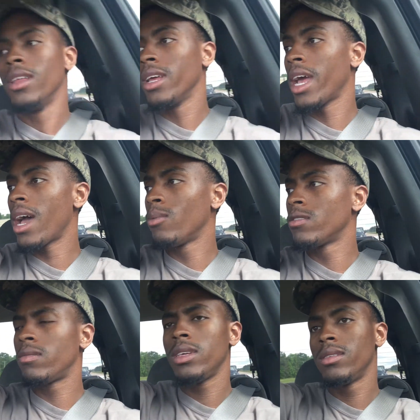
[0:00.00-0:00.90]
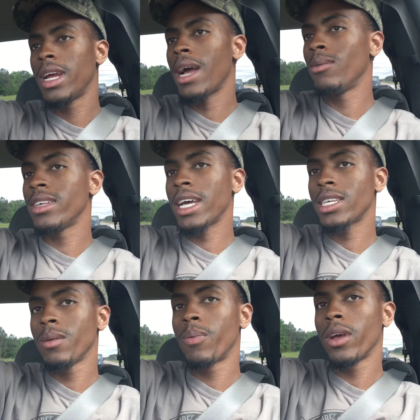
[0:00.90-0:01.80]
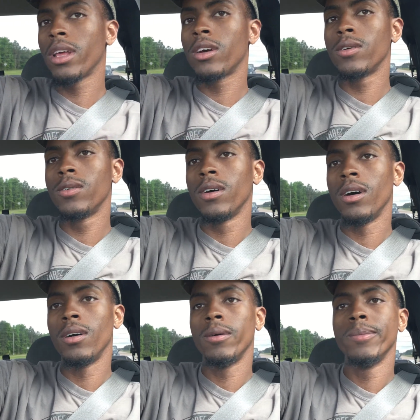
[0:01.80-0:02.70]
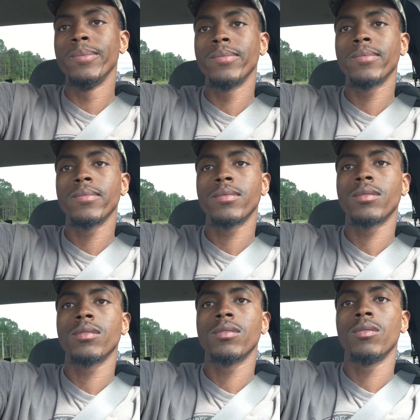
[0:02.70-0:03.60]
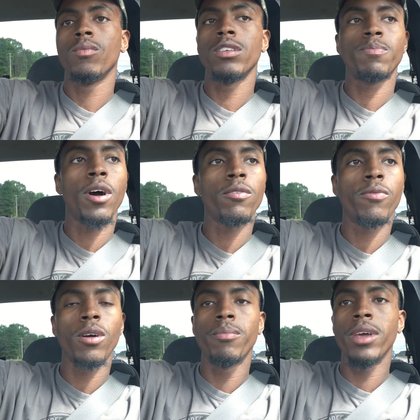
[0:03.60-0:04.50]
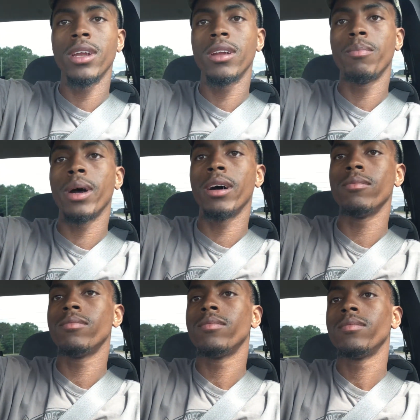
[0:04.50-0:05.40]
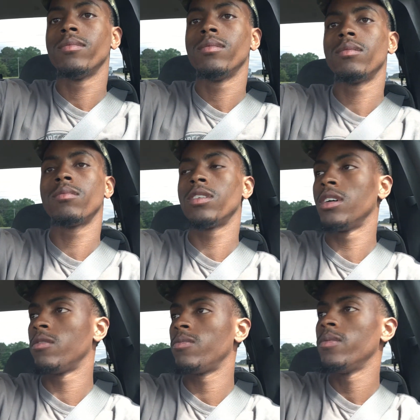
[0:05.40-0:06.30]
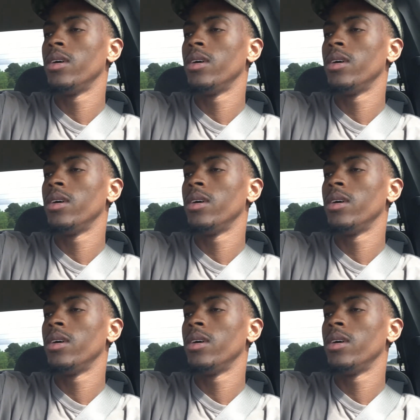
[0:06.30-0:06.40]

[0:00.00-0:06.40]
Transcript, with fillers: the guy was the guy was actually pretty cool. Um, we spoke for a minute about some stuff,